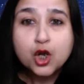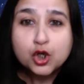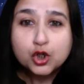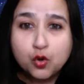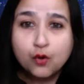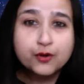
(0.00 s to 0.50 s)

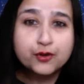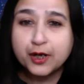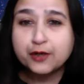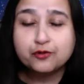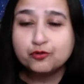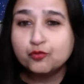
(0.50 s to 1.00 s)
Don't try
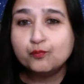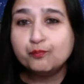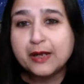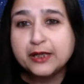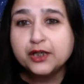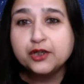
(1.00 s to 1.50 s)
to do
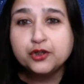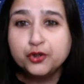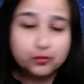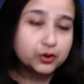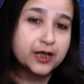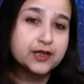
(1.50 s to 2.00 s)
many new
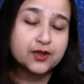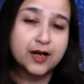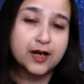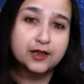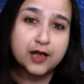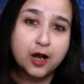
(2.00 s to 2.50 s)
things right
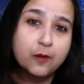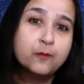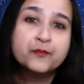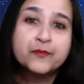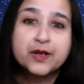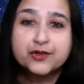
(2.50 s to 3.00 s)
now.
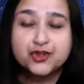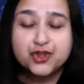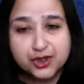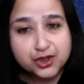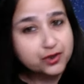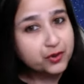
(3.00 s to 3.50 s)

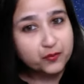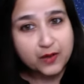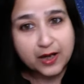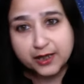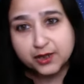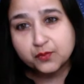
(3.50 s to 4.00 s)
Just
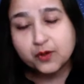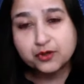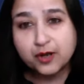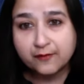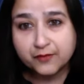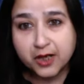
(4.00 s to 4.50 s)
revise what you
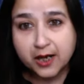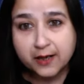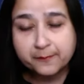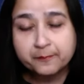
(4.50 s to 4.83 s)
have done.